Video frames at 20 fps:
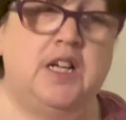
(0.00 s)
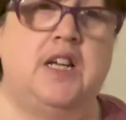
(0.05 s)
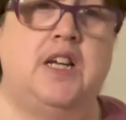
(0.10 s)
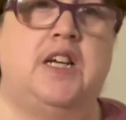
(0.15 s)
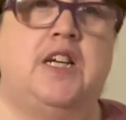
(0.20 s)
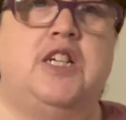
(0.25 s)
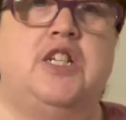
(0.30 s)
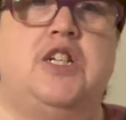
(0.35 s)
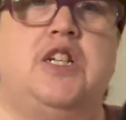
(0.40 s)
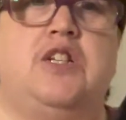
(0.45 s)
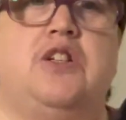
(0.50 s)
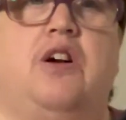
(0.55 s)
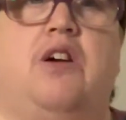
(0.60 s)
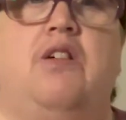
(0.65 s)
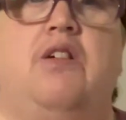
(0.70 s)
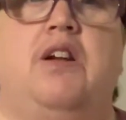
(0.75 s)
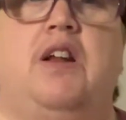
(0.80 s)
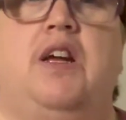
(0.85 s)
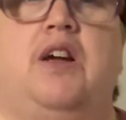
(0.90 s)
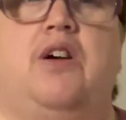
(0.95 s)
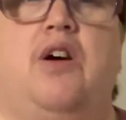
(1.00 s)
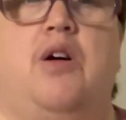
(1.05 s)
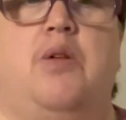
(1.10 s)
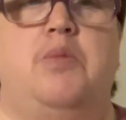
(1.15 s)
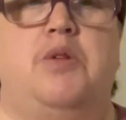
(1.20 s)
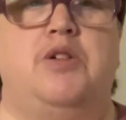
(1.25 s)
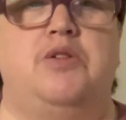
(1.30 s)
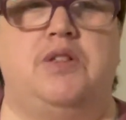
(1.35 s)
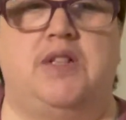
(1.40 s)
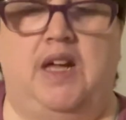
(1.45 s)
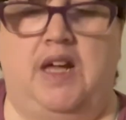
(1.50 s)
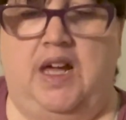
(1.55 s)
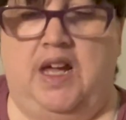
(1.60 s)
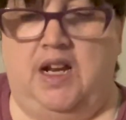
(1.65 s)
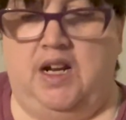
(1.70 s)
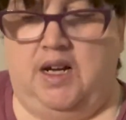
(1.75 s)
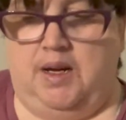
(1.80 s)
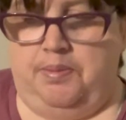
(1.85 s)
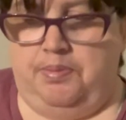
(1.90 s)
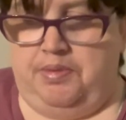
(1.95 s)
She's already almost ate
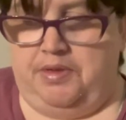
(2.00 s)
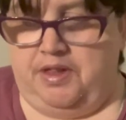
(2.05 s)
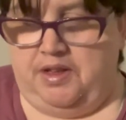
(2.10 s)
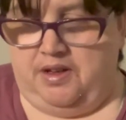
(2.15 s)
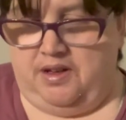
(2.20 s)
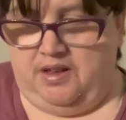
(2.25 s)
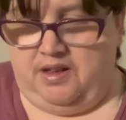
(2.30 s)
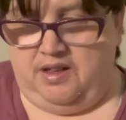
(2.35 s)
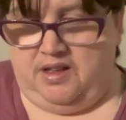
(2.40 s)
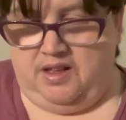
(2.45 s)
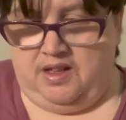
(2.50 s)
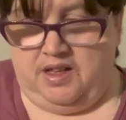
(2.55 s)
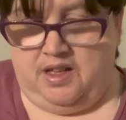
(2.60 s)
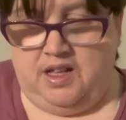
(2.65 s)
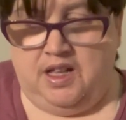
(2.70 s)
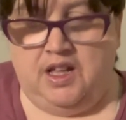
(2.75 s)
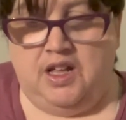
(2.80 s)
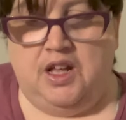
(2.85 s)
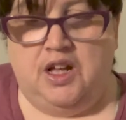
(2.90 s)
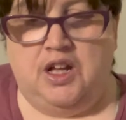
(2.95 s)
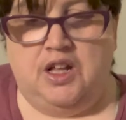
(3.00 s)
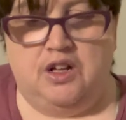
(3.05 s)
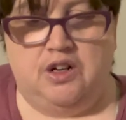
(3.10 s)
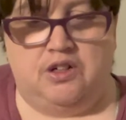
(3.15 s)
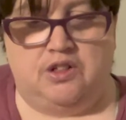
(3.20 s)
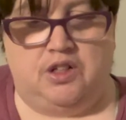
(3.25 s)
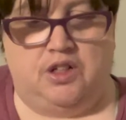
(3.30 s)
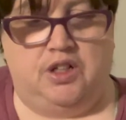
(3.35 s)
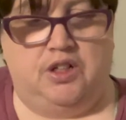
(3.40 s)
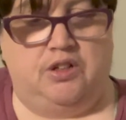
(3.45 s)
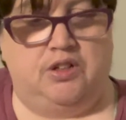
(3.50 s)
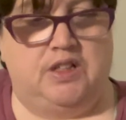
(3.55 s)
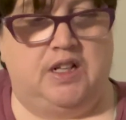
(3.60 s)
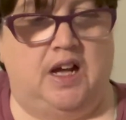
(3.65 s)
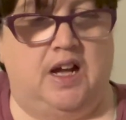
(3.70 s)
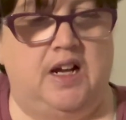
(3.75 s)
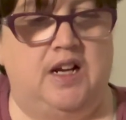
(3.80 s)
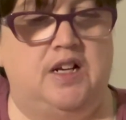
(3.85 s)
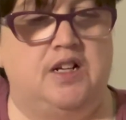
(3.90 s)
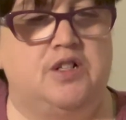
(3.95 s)
up there's a little
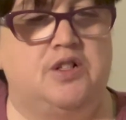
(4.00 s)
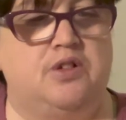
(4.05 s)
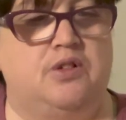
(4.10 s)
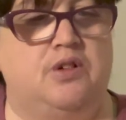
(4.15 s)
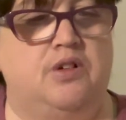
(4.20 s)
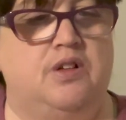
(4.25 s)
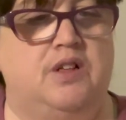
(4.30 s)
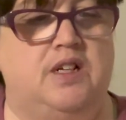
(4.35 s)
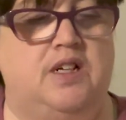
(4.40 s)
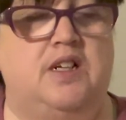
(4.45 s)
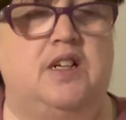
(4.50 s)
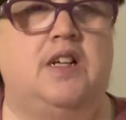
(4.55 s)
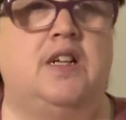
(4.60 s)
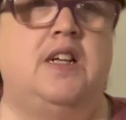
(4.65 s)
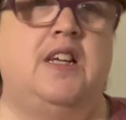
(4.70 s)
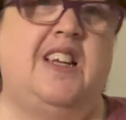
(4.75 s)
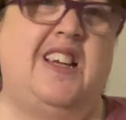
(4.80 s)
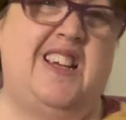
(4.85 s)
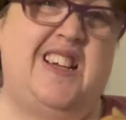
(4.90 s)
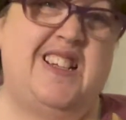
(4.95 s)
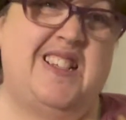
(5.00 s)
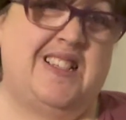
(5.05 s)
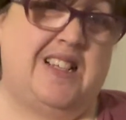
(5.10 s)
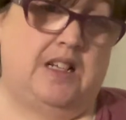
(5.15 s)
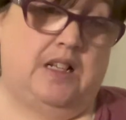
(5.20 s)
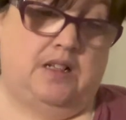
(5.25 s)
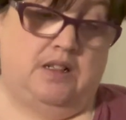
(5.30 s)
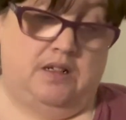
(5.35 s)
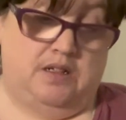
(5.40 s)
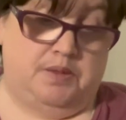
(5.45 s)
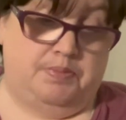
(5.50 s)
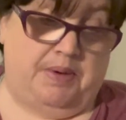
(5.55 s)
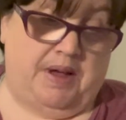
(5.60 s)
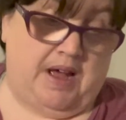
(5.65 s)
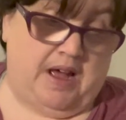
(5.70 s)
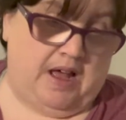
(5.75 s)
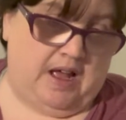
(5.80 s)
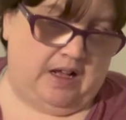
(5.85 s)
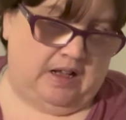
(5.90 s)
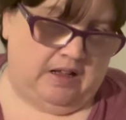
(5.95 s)
dinosaur that isn't in this
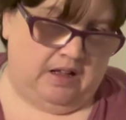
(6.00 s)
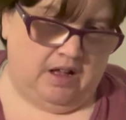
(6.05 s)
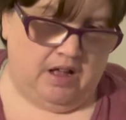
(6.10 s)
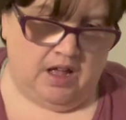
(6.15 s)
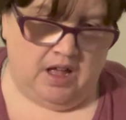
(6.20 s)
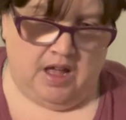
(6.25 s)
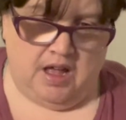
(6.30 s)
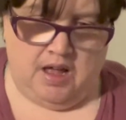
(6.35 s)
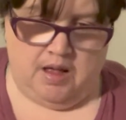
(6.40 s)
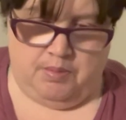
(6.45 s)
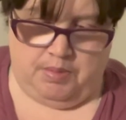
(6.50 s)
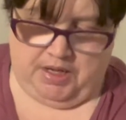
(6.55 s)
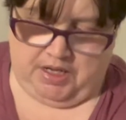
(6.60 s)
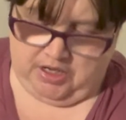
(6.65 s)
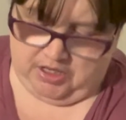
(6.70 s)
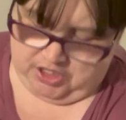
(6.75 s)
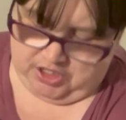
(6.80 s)
bag because